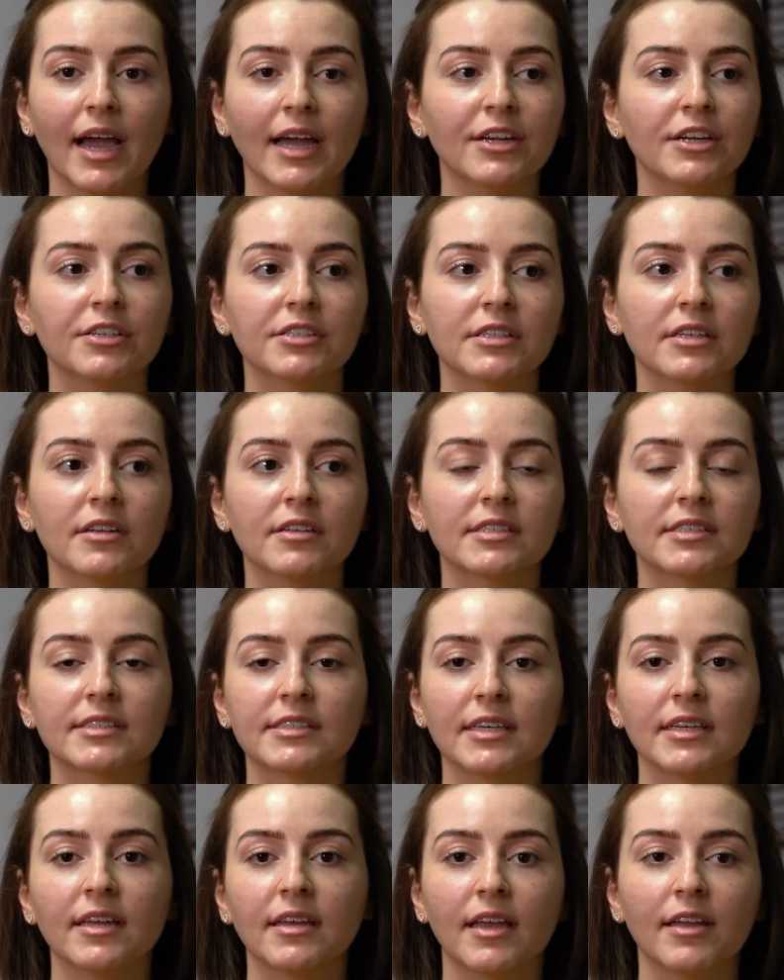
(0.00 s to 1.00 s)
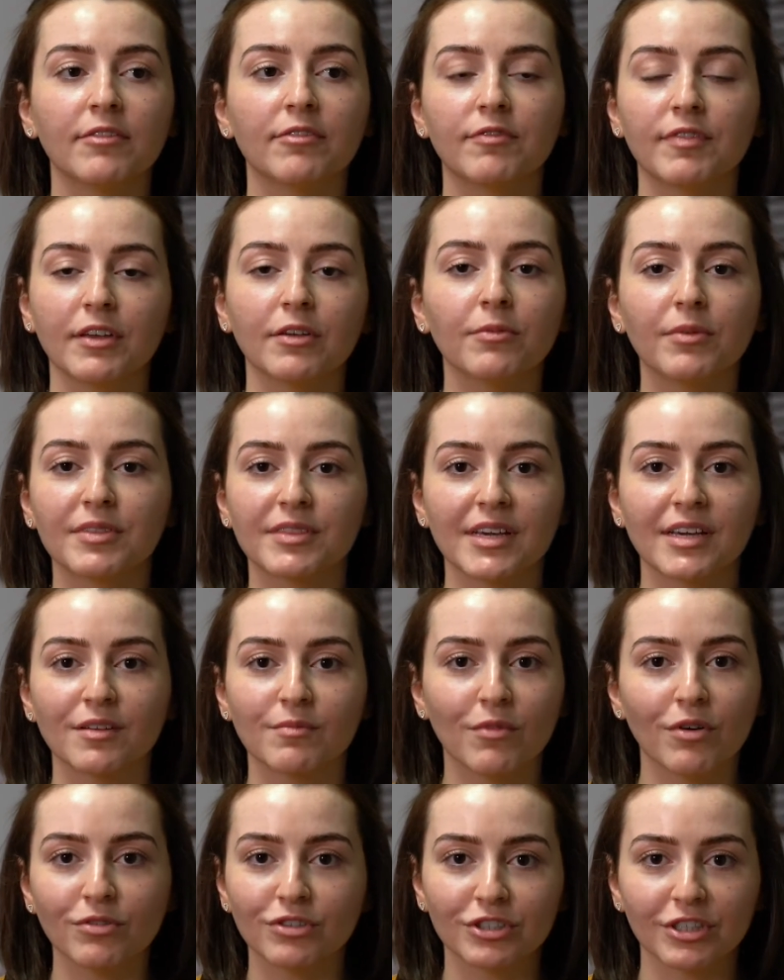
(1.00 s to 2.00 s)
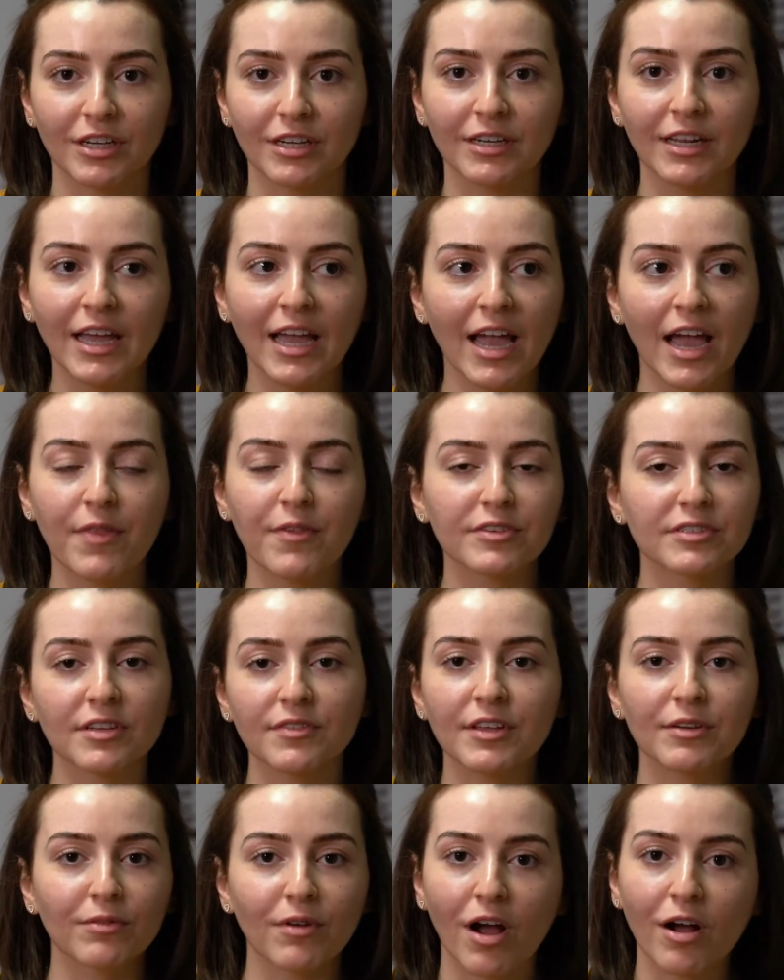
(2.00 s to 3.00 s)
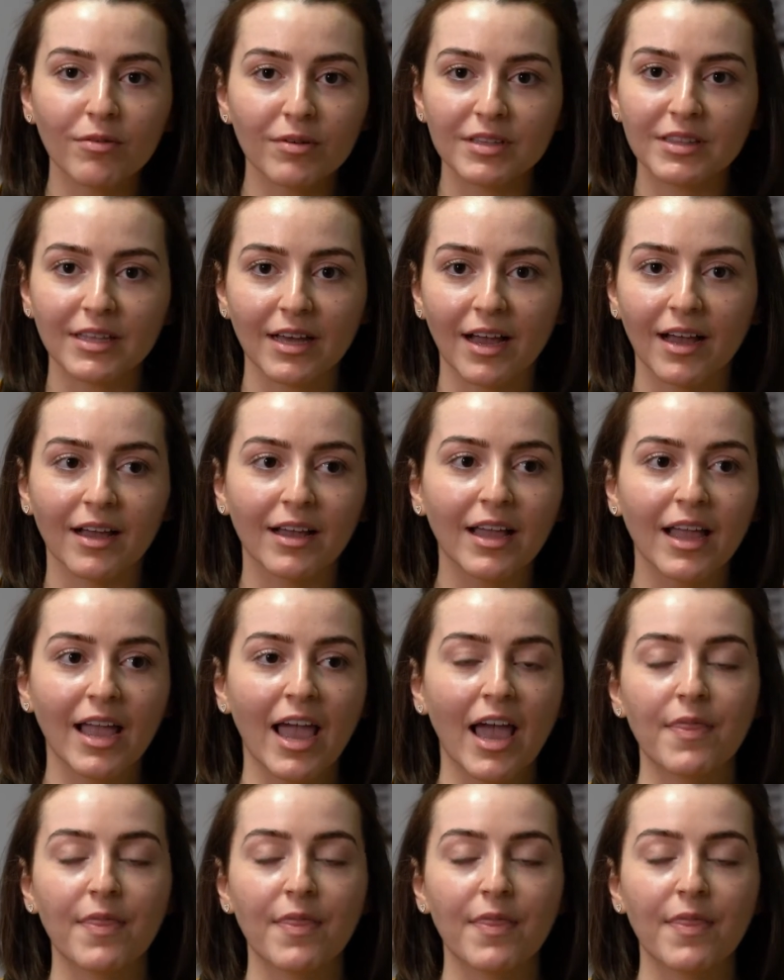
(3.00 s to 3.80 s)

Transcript: I just need to sit and feel with that emotion, and there's nothing wrong with that.